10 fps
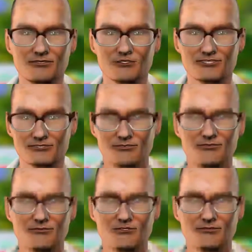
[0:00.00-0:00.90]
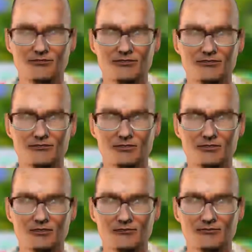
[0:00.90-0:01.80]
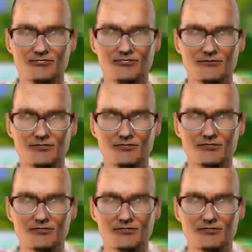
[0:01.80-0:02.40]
this is what we invite you to,